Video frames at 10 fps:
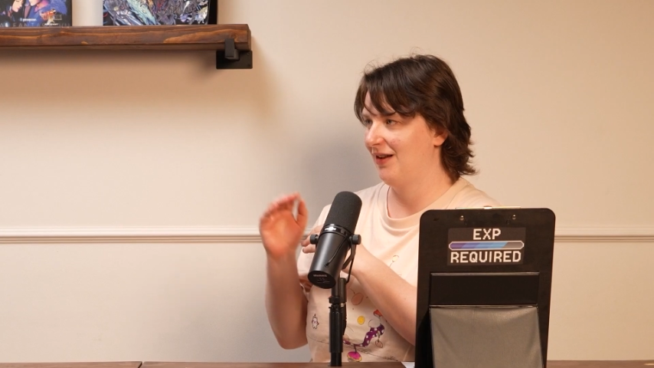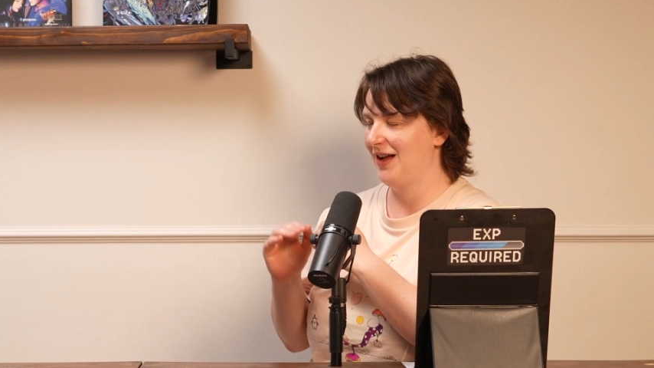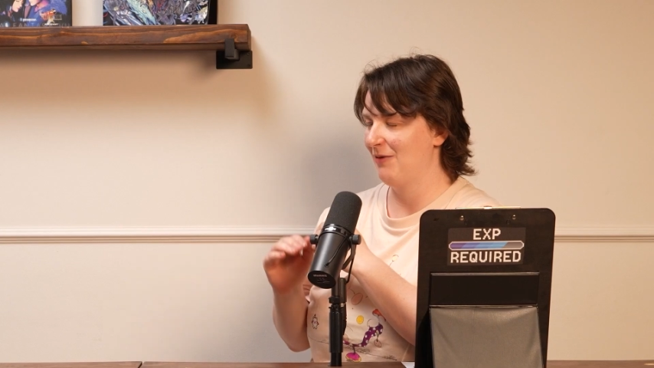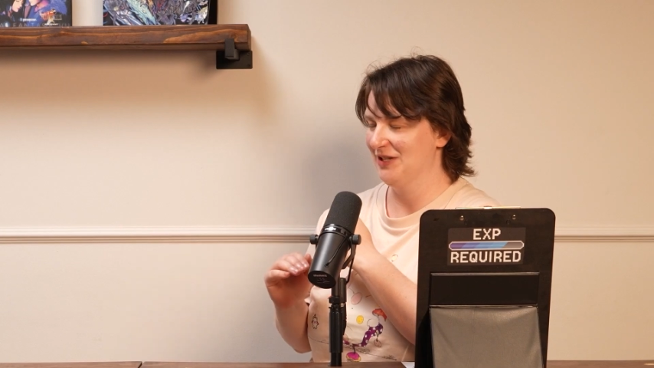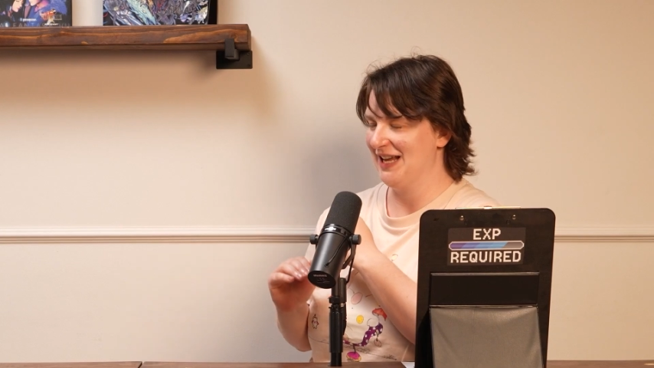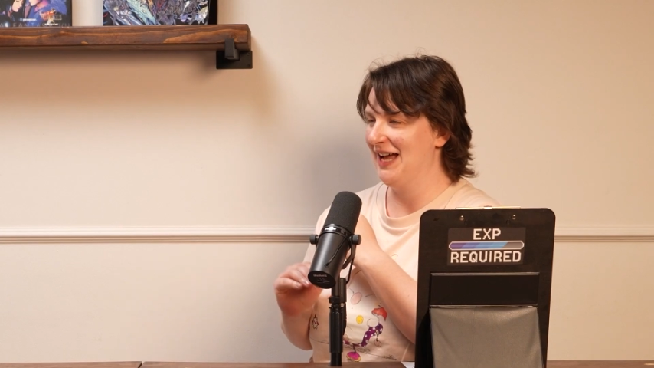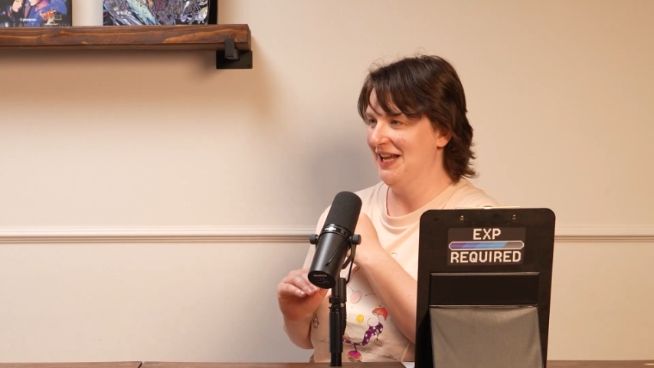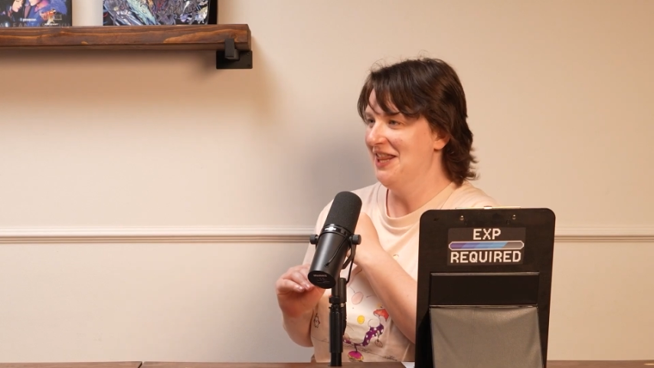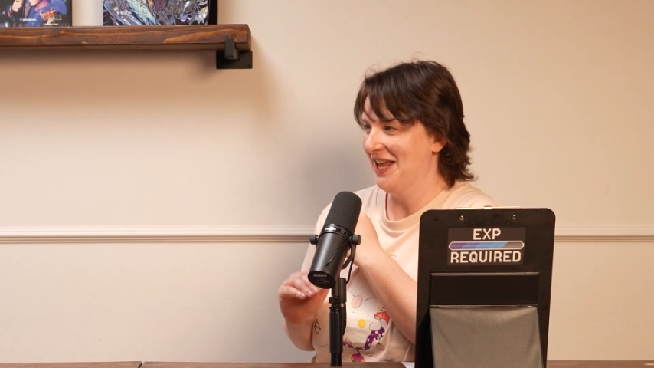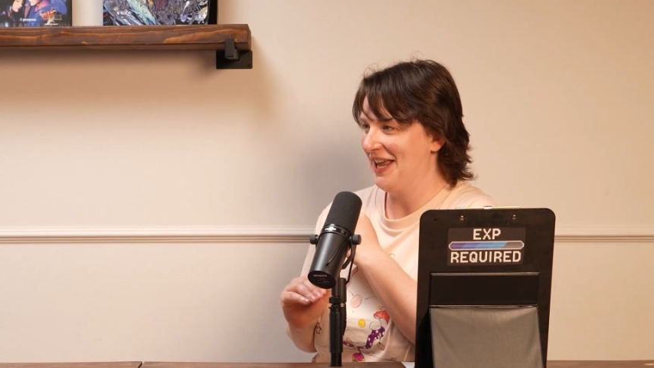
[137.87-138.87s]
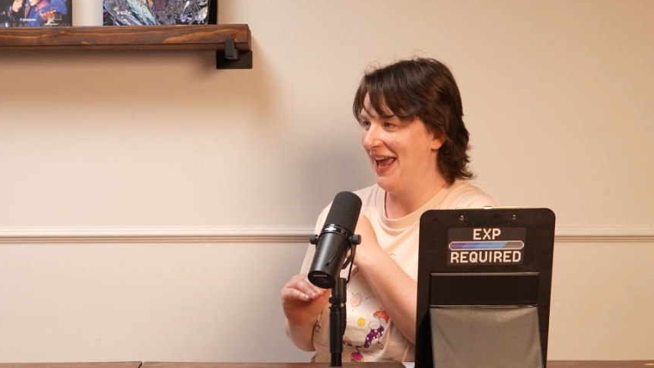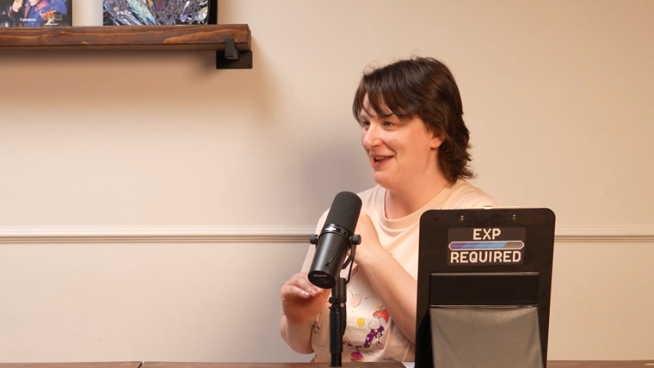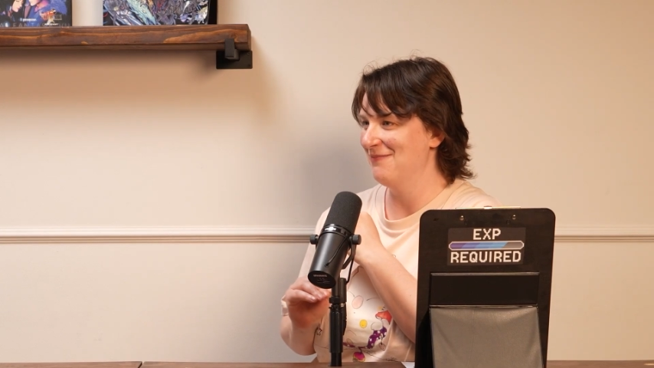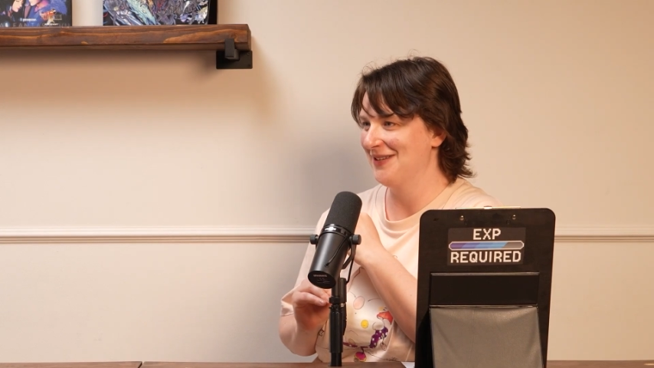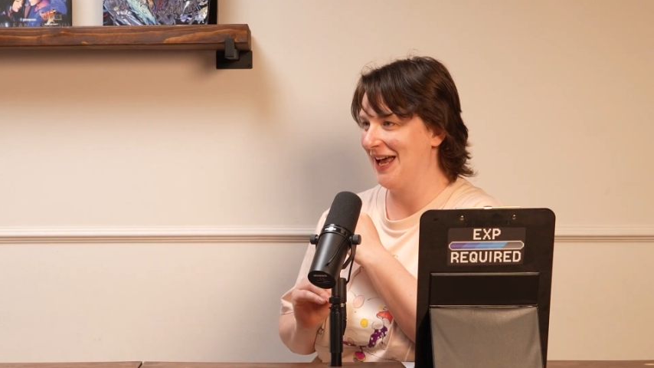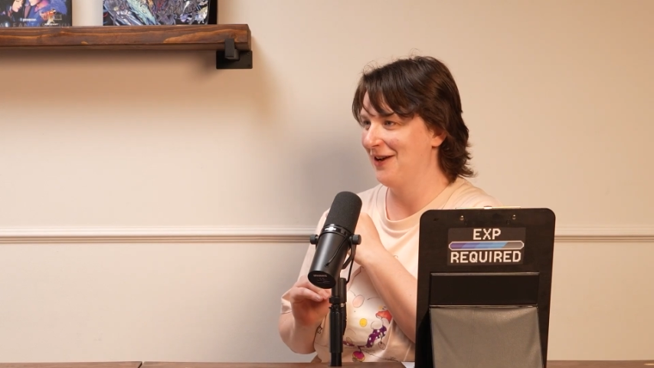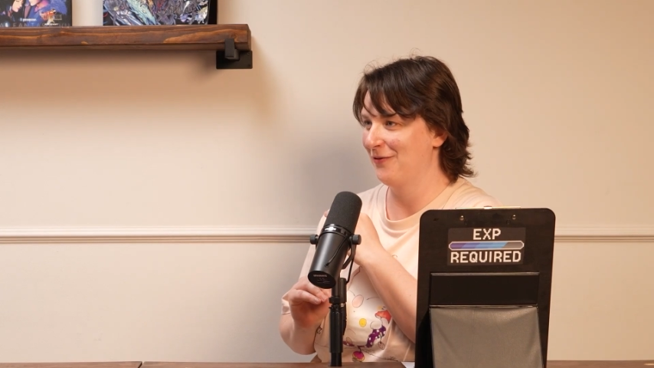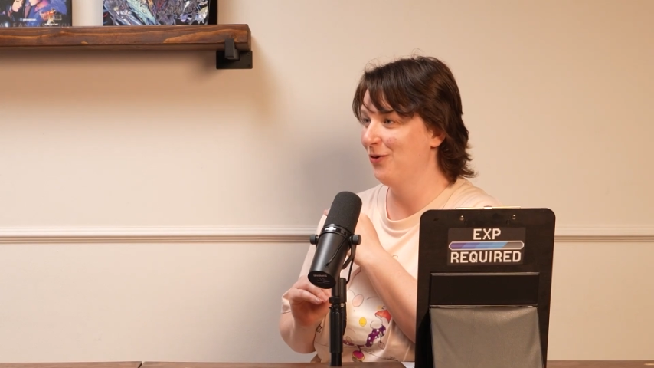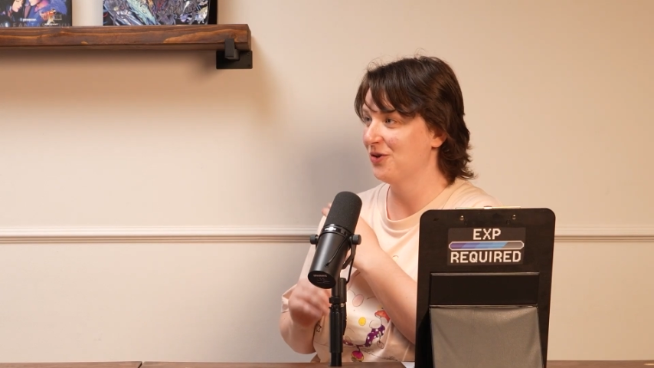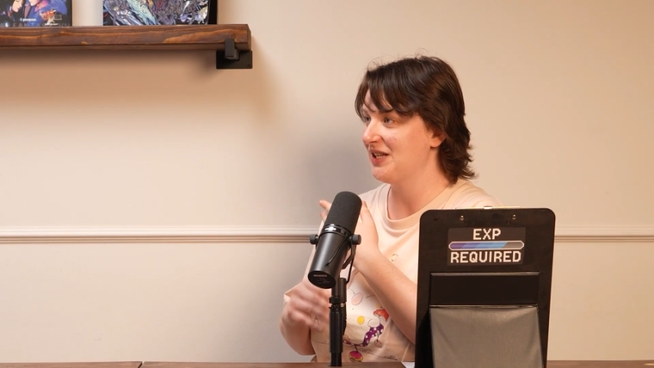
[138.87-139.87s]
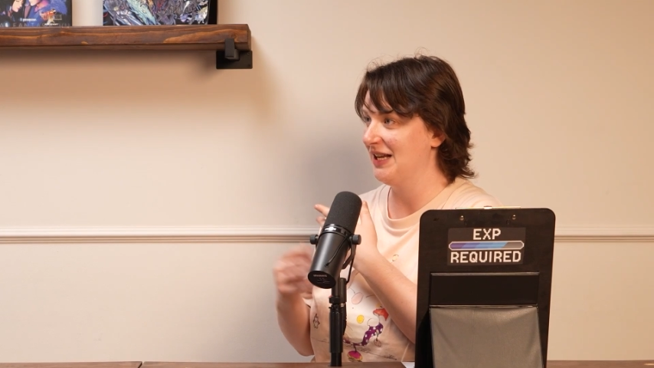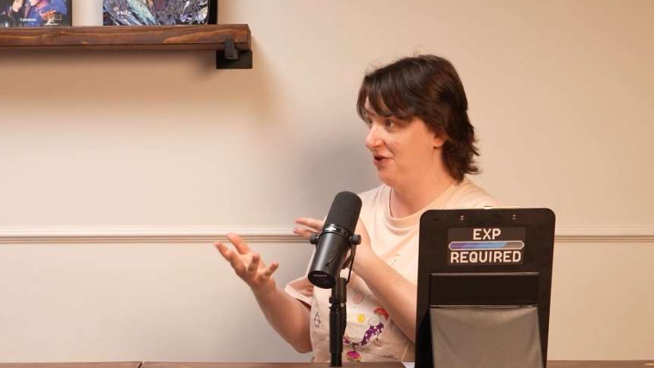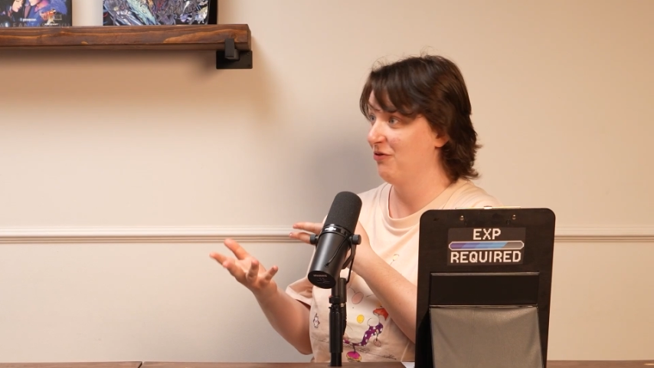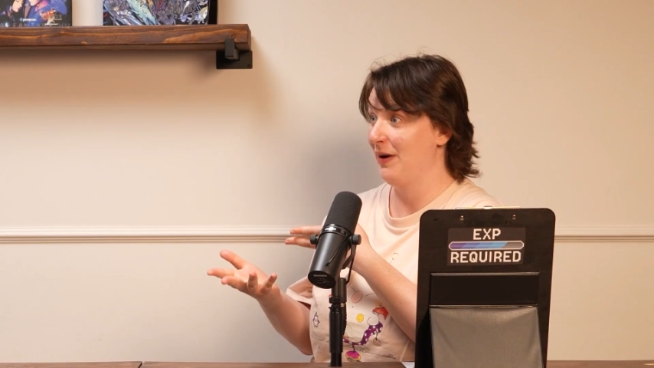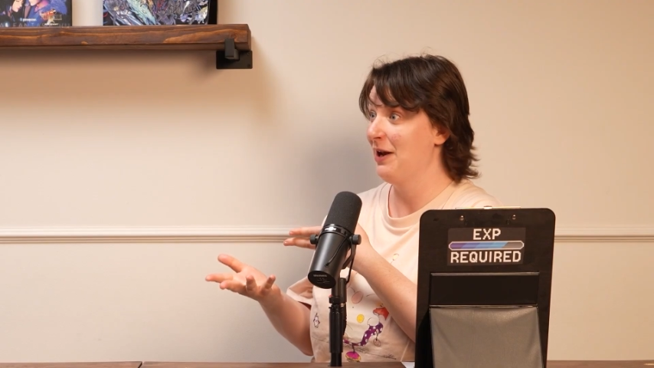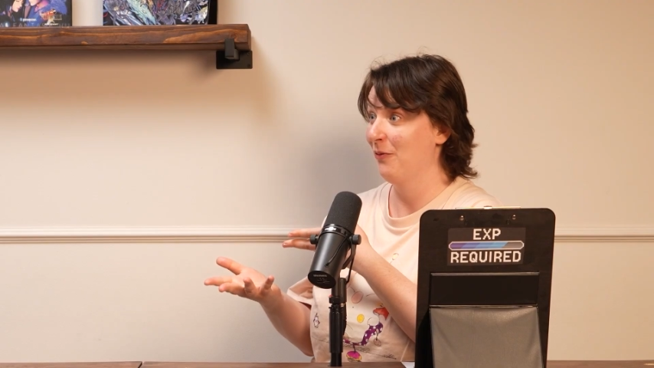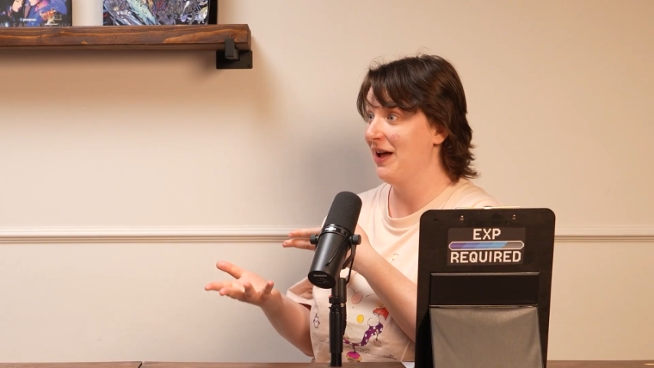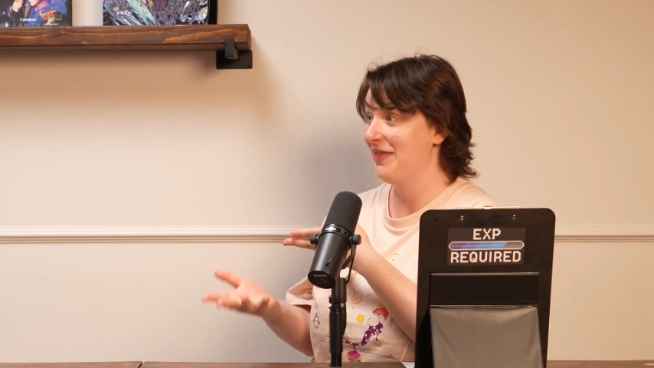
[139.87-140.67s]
I was at in the games, and of course, as you're well aware,